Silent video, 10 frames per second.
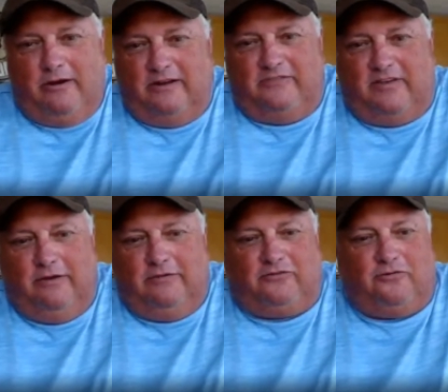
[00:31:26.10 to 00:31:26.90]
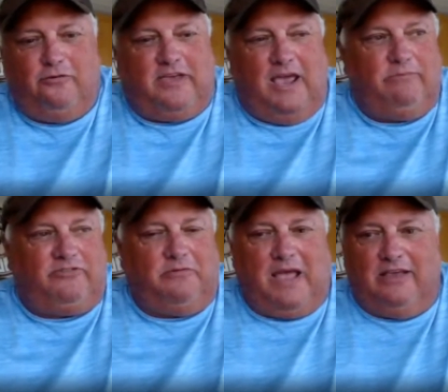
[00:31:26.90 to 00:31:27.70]
and to tell you the truth cam
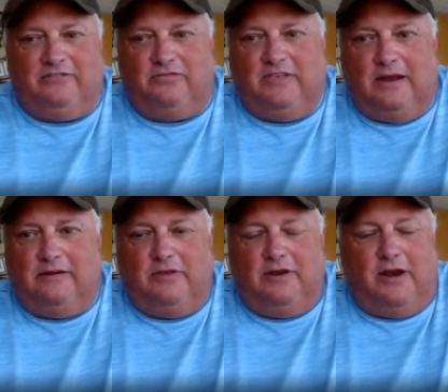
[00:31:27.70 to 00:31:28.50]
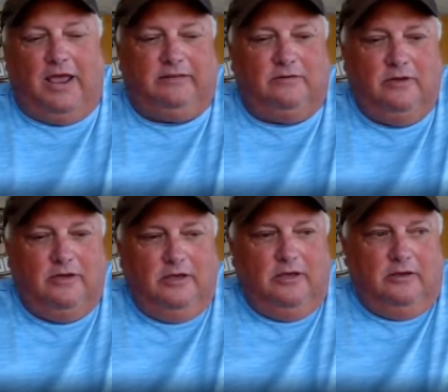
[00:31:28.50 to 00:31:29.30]
some guys at the end of the night
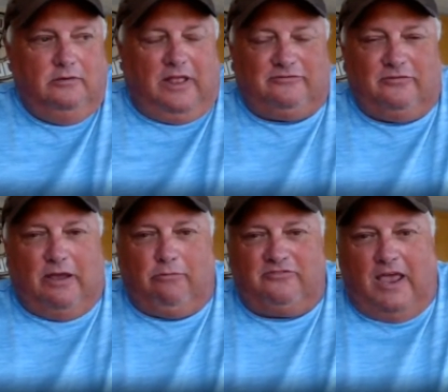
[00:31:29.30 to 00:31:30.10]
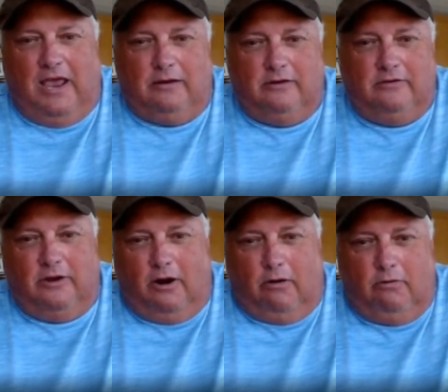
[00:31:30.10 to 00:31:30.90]
that's what they were saying you
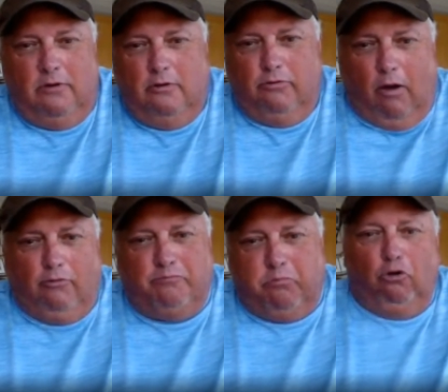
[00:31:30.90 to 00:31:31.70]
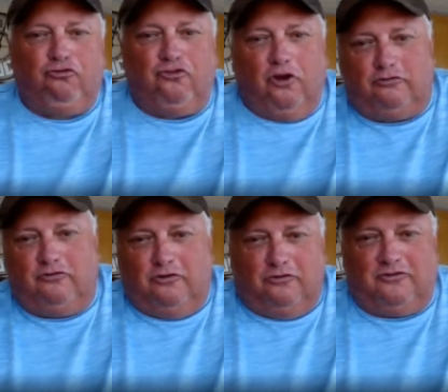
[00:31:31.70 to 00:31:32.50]
know that was bullshit
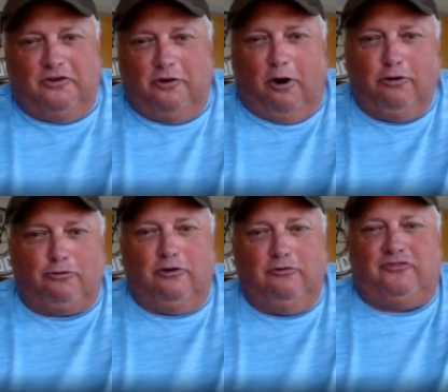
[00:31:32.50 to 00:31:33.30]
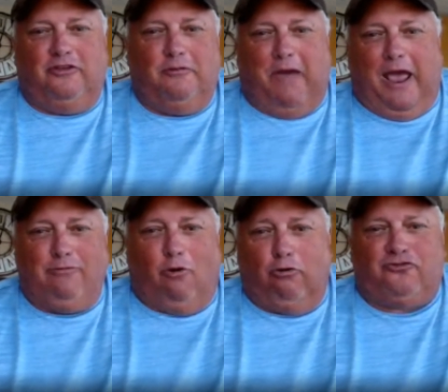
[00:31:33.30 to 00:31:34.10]
you know you couldn't see the band
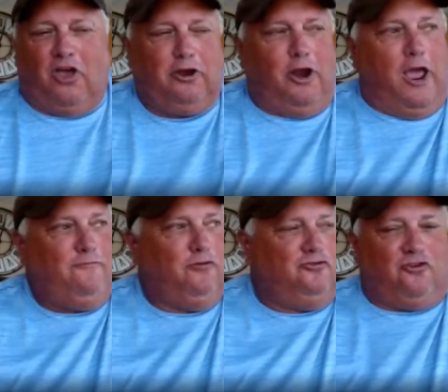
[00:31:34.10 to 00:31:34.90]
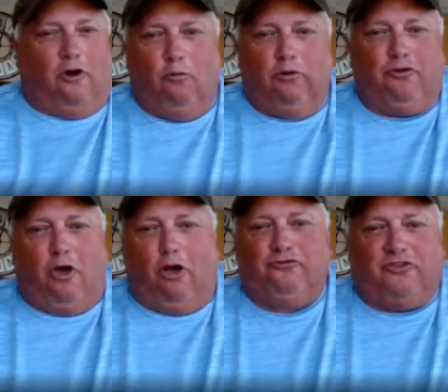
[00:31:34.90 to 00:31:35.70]
the whole second half of the show what the
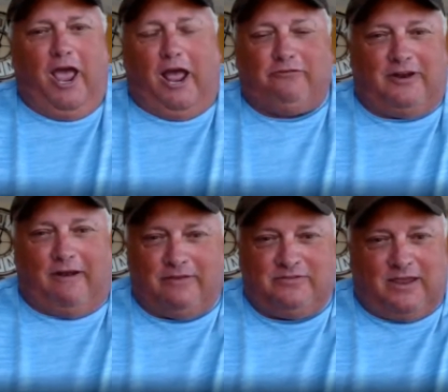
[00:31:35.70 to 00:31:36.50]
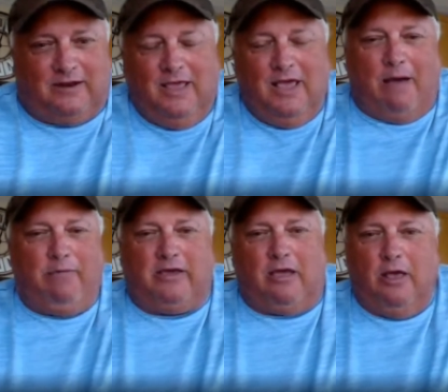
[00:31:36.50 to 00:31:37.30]
hell's that and everything i'm
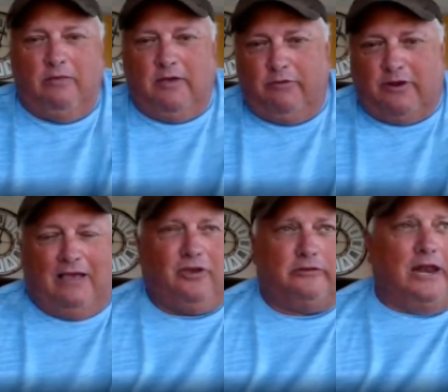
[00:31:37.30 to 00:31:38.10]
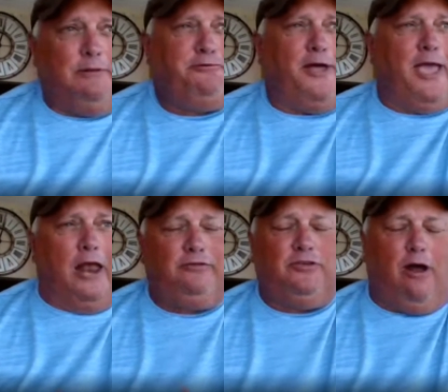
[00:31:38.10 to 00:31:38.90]
like and the other guys like they didn't play
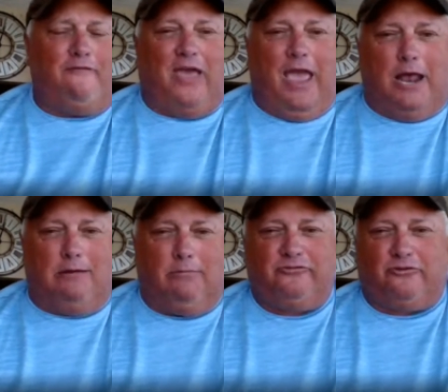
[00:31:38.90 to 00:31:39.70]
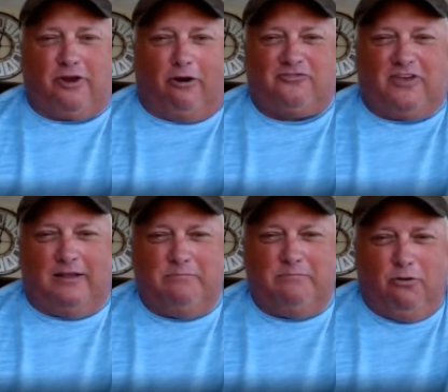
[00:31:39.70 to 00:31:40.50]
anything off of animals or dark side of
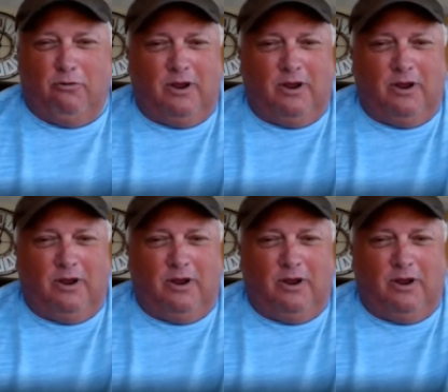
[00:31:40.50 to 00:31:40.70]
the moon